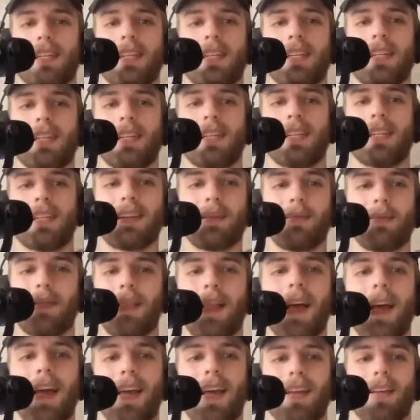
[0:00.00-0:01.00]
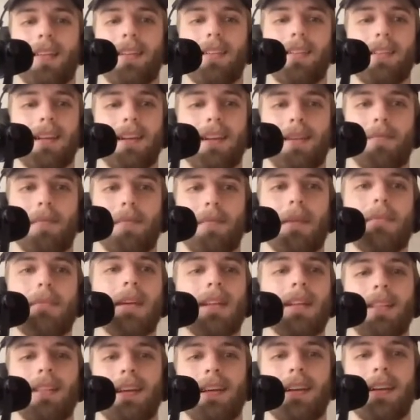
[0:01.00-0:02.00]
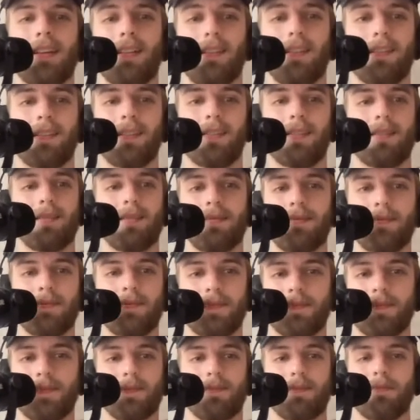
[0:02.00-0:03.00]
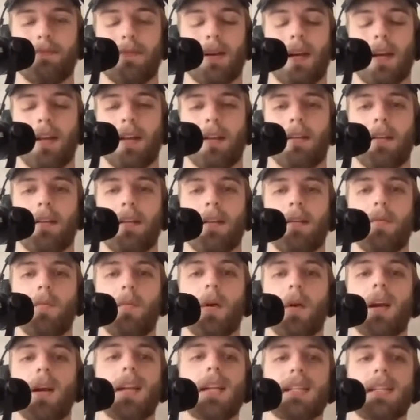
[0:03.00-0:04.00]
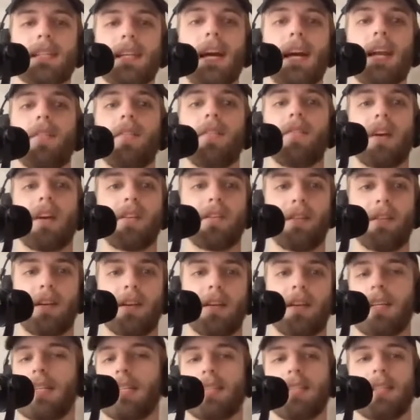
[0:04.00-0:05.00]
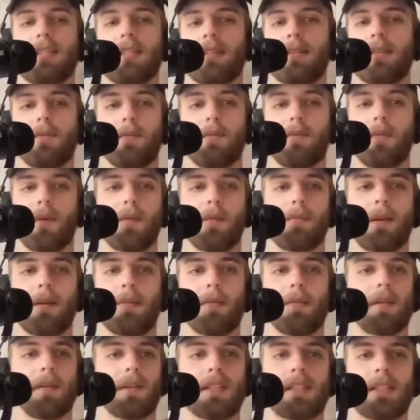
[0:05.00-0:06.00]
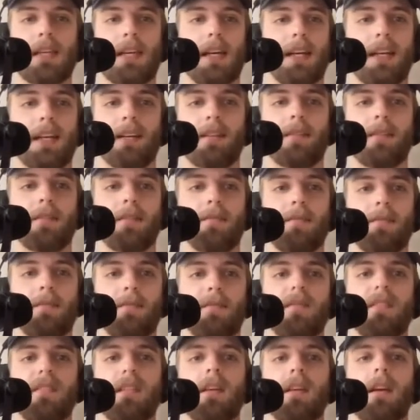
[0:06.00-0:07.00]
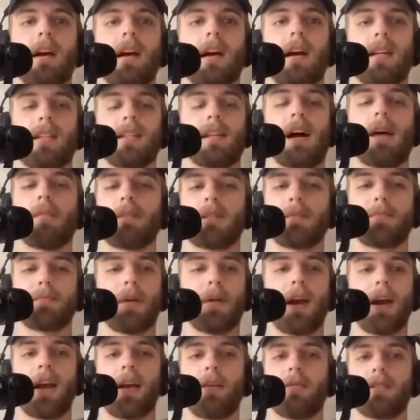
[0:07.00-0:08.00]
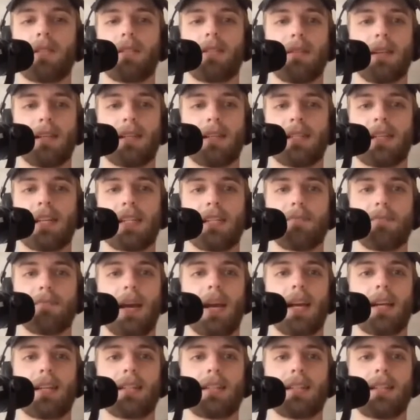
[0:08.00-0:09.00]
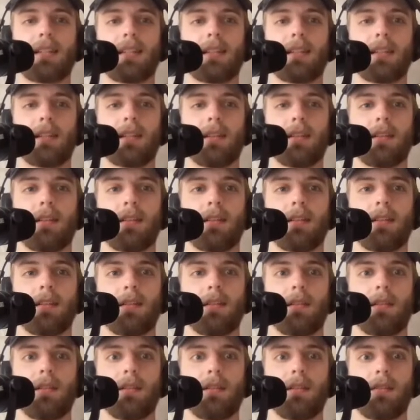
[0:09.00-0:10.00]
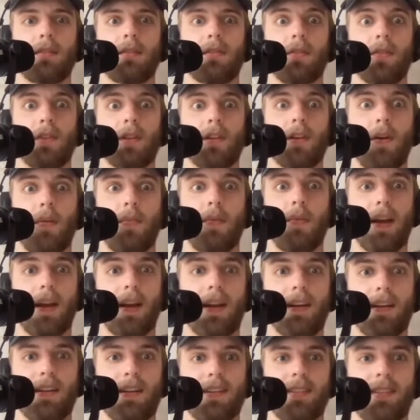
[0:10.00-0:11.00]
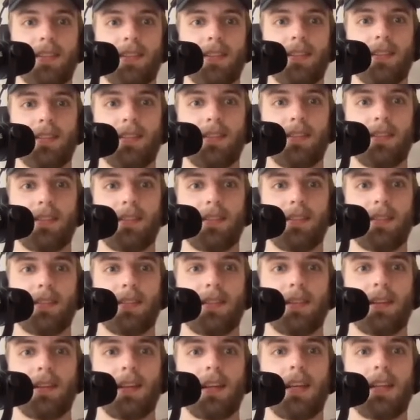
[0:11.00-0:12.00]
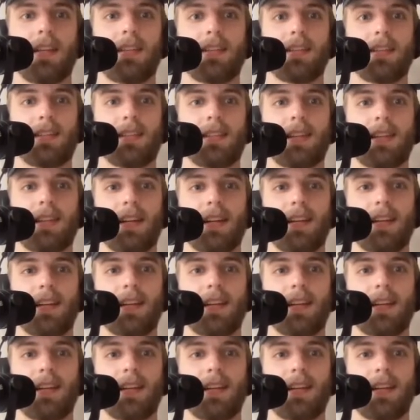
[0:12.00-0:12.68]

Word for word: He's not going to play. He's not going to maybe a little. Yeah, but we're going to sign a veteran is what people are saying. Yeah. Uh, Thomas Rudy? Bryant was the big suspect. Rudy. Rudy Gobert. Rudy Gobert. He just signed.